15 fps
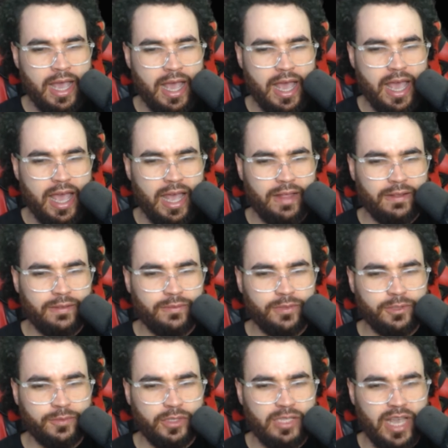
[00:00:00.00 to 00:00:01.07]

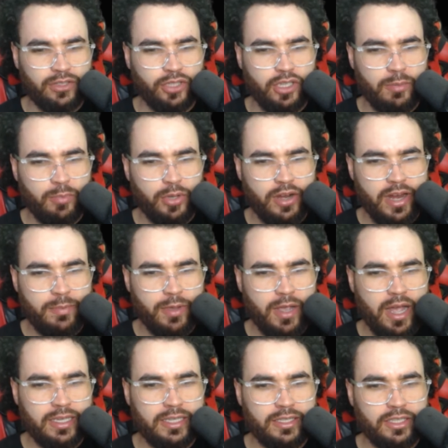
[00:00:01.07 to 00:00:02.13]
And yeah, so you can put your
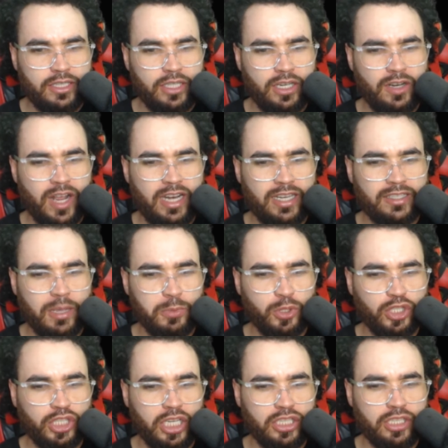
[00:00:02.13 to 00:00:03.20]
API keys here. Anytime you
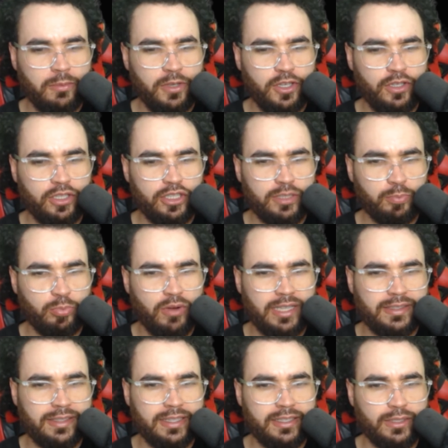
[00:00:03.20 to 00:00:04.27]
change something, you can just
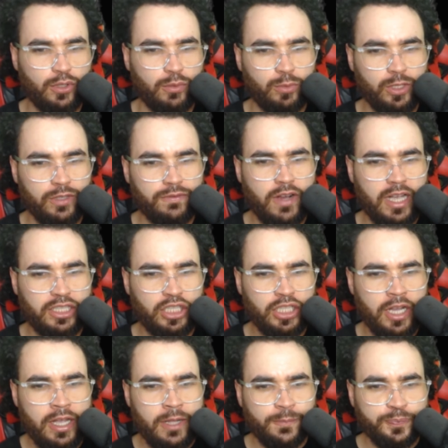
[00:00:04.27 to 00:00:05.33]
press this to refresh
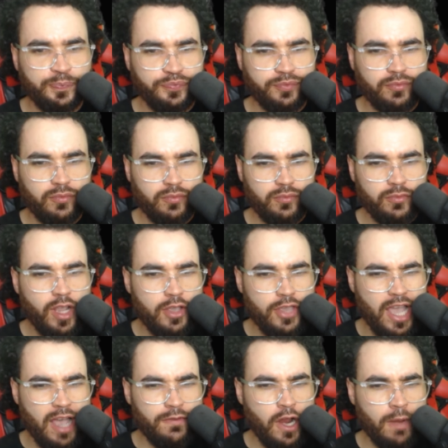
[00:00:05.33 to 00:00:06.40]

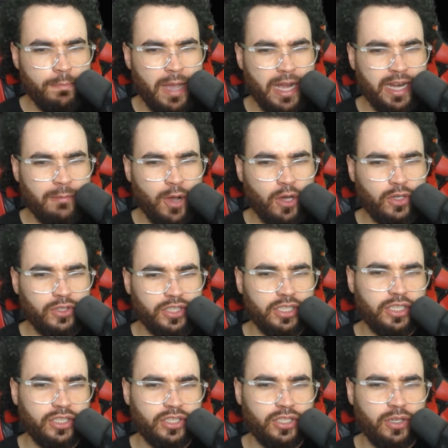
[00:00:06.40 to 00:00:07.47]
you have your embedding models
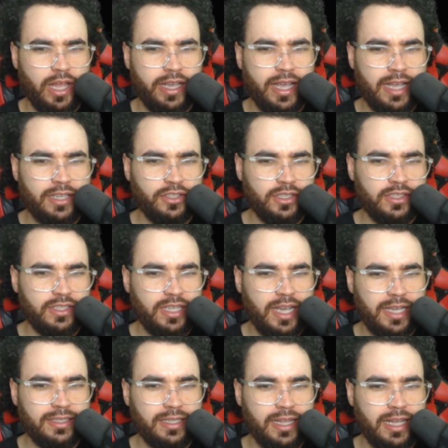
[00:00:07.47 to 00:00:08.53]
here. So like, as you can see,
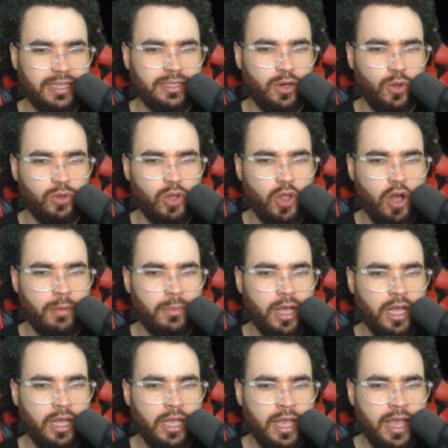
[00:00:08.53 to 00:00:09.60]
I selected
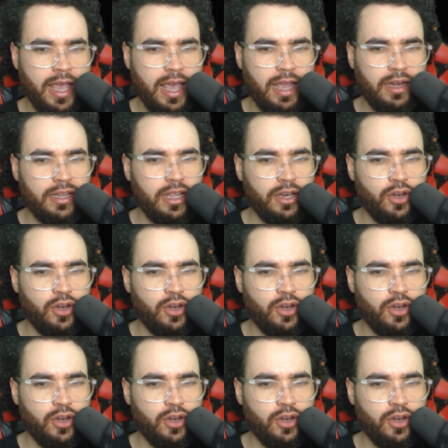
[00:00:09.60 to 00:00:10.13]
Ollama and the